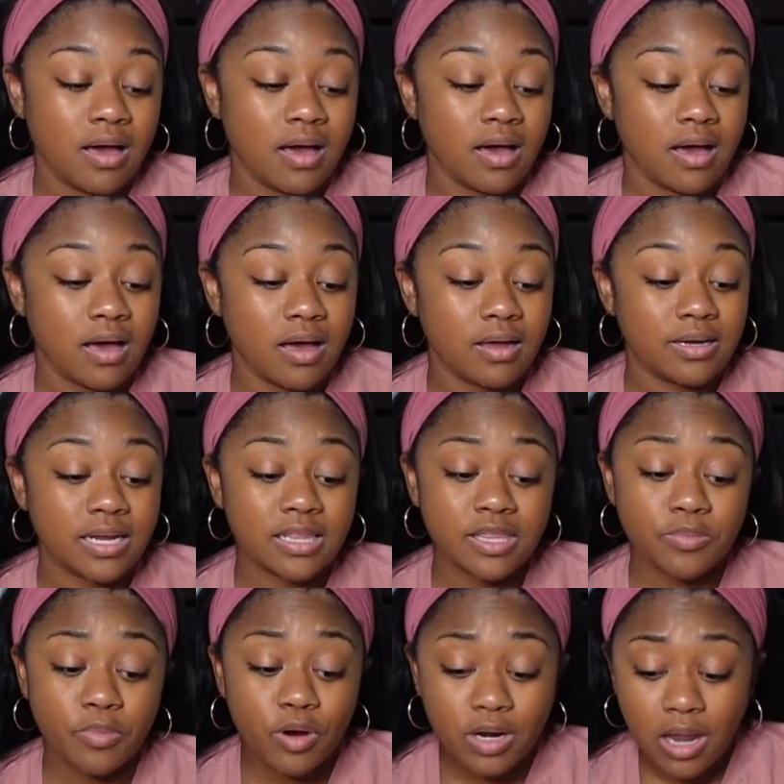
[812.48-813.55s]

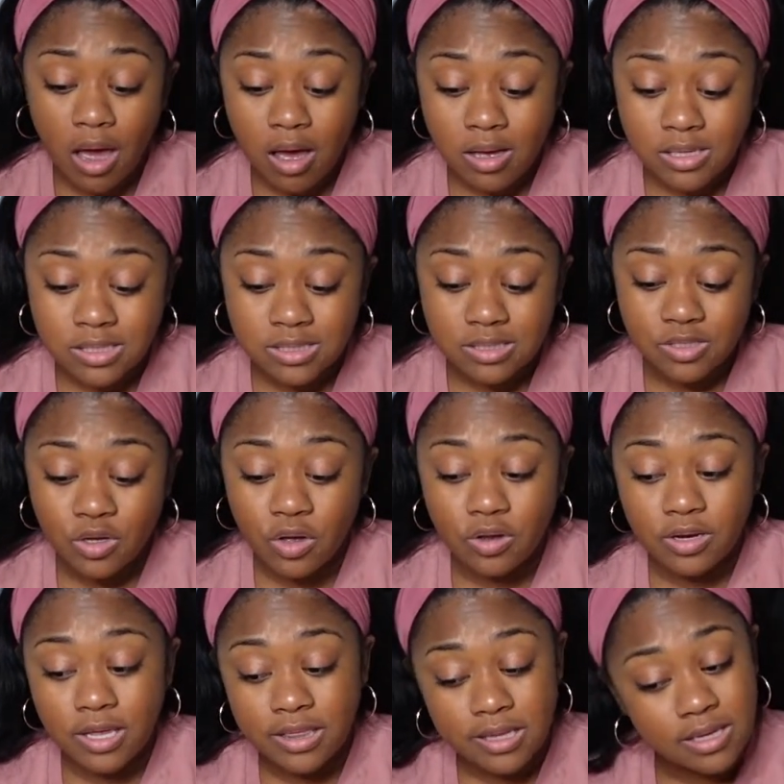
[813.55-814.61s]
Nothing more lost.
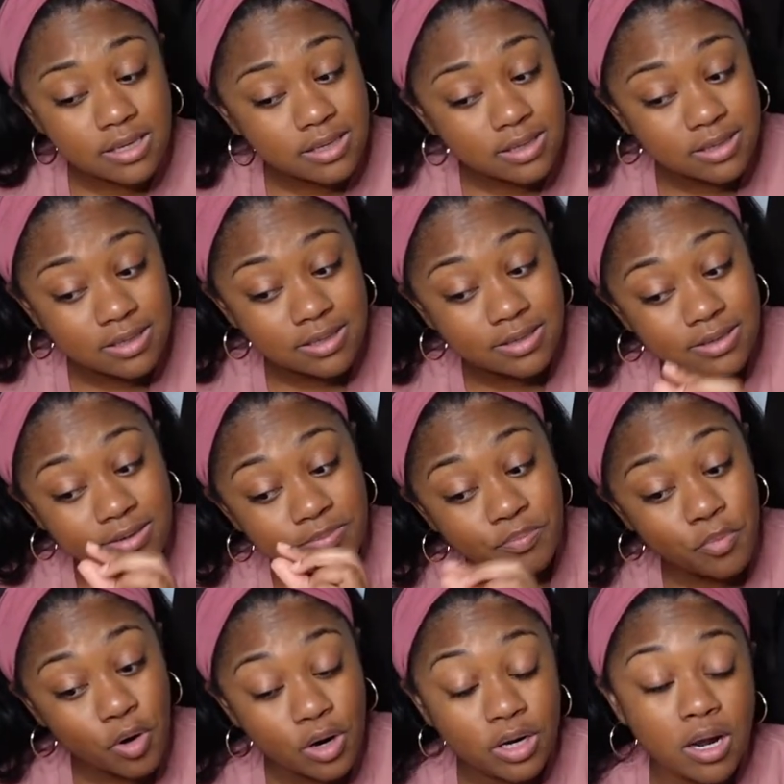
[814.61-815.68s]
Nothing
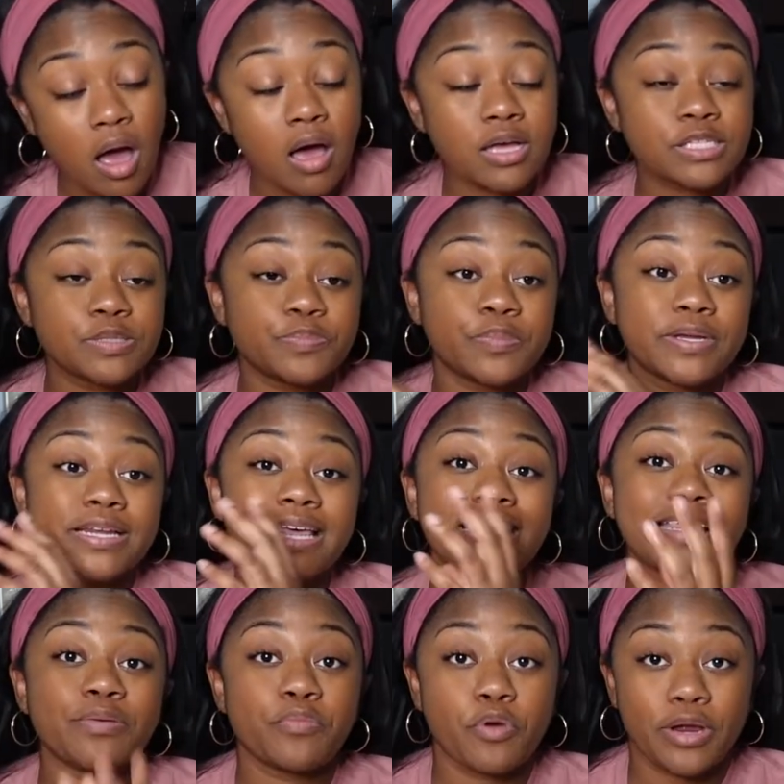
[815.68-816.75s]
more lost, but
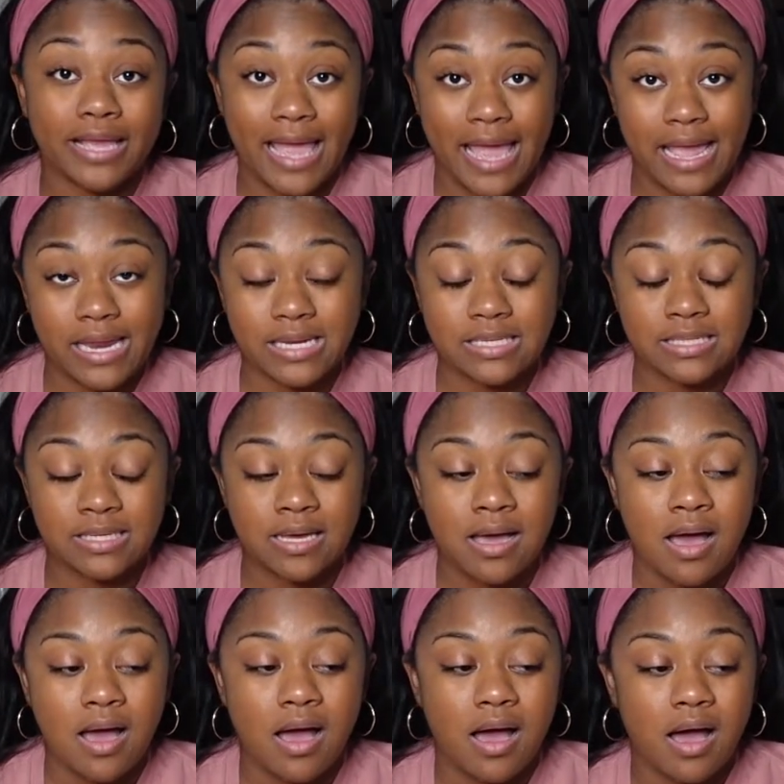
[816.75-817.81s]
nothing more gained.
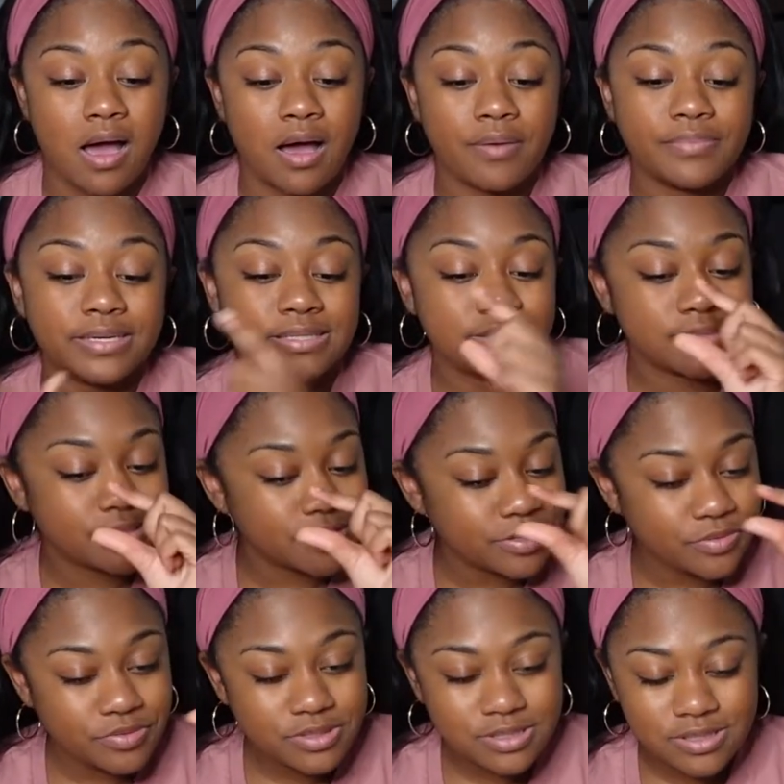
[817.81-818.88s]
And
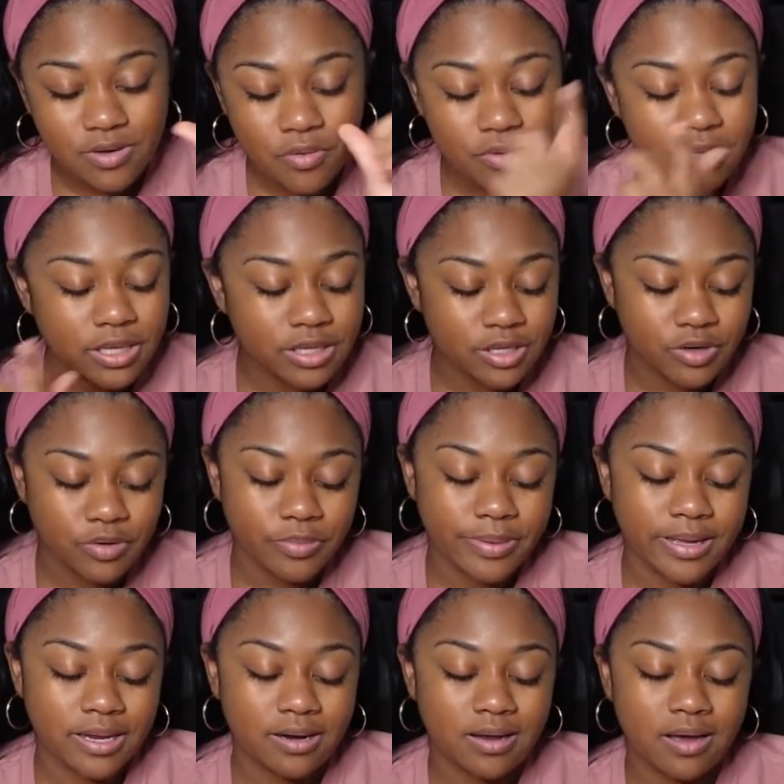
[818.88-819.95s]
it was only a little
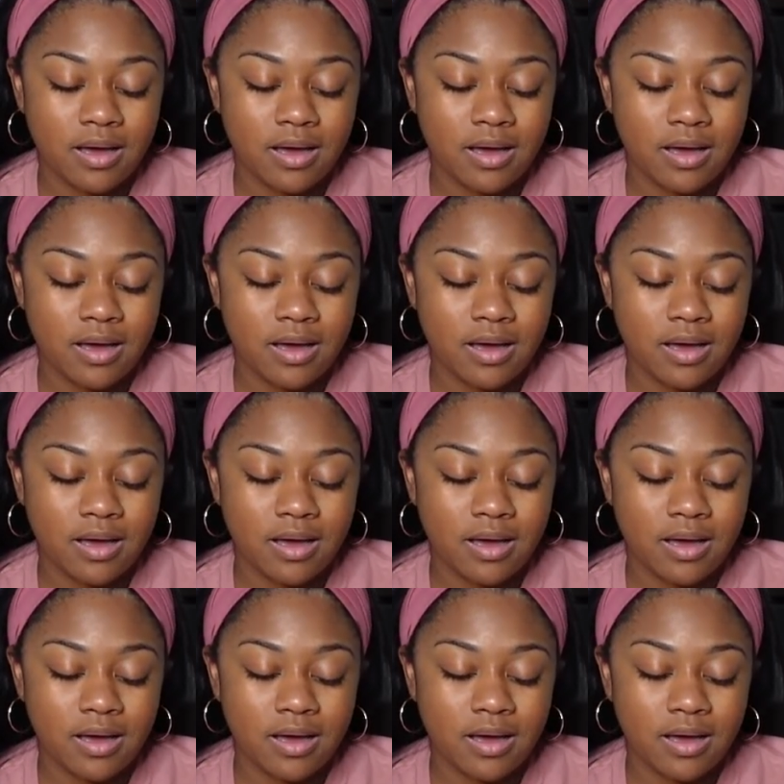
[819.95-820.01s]
bit.